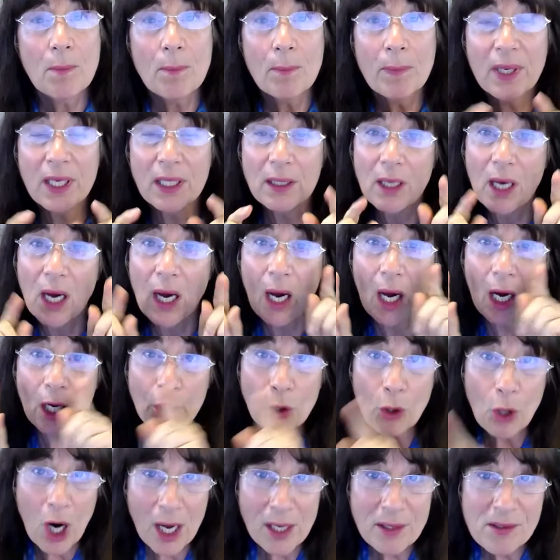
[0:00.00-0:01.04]
but
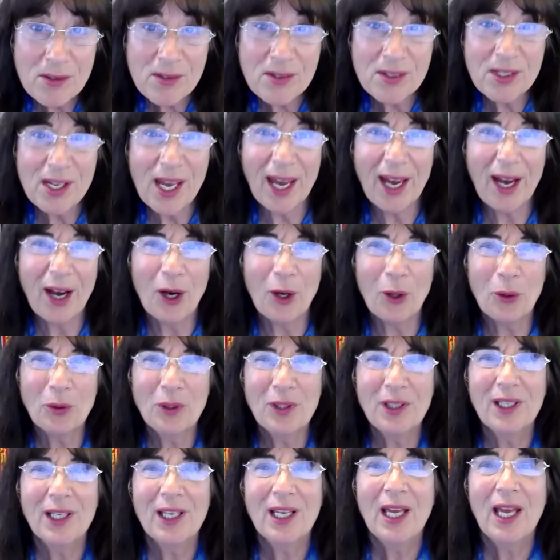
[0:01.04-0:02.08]
across town,
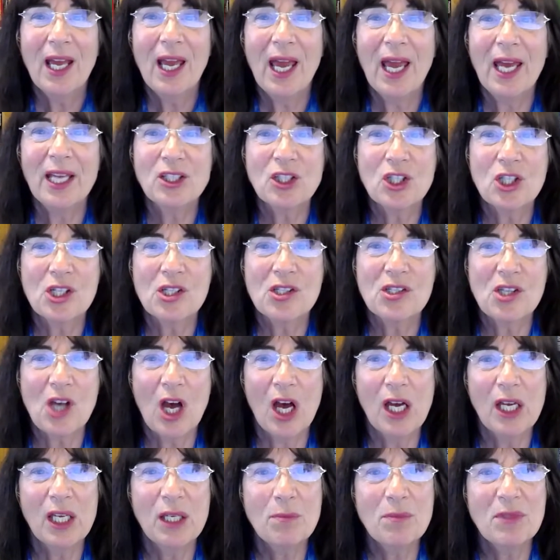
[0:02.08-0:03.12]
and she
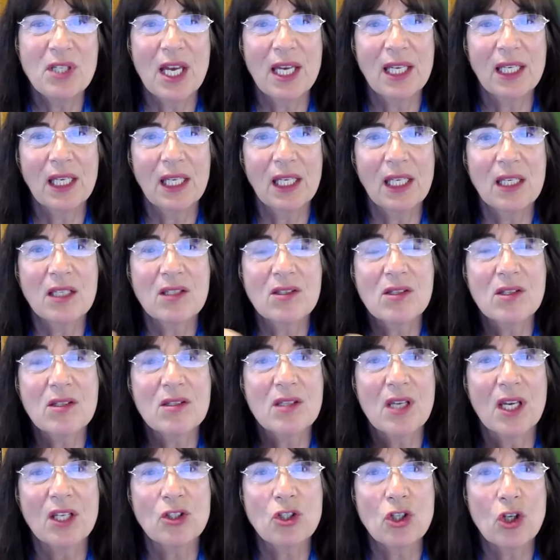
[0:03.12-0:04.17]
saw him taking his
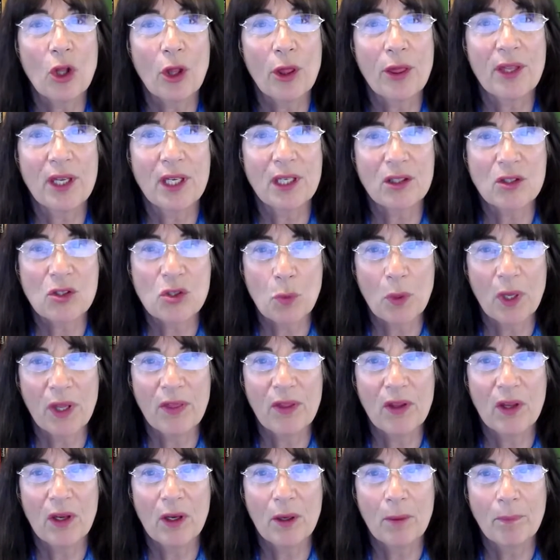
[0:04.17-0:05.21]
essential things with
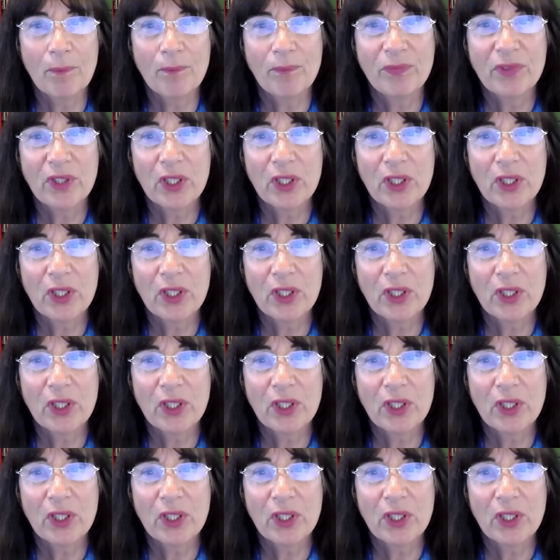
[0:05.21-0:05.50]
him.